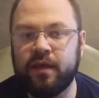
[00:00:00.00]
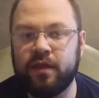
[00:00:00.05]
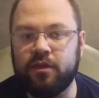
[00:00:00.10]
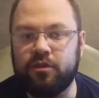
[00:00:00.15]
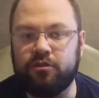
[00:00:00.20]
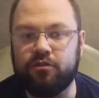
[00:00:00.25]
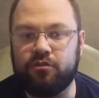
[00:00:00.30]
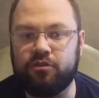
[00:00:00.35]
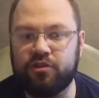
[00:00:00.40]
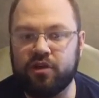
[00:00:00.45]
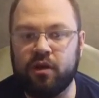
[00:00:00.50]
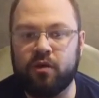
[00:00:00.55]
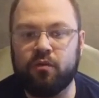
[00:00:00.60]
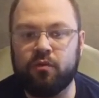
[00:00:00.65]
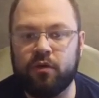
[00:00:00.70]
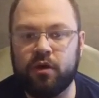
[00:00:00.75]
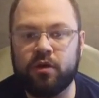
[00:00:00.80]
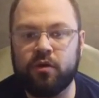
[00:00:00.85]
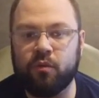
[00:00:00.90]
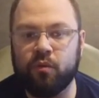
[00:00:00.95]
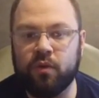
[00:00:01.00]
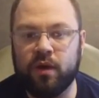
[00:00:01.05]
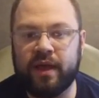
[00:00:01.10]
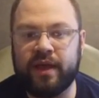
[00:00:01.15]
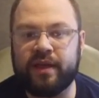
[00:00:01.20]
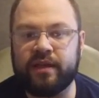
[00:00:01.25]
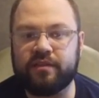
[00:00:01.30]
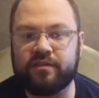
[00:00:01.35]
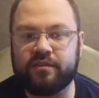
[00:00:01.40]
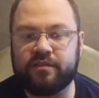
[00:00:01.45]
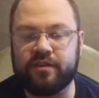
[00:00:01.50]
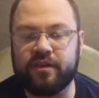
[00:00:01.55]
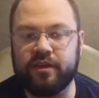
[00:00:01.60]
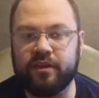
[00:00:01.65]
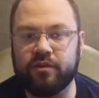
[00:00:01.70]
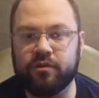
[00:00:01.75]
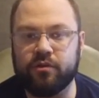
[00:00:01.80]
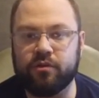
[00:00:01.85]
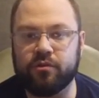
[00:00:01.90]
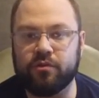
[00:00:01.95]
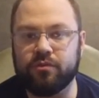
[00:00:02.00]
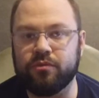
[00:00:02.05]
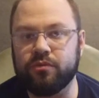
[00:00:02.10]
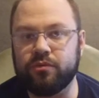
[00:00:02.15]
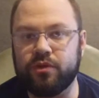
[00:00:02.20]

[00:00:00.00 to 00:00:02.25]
you don't want to wait till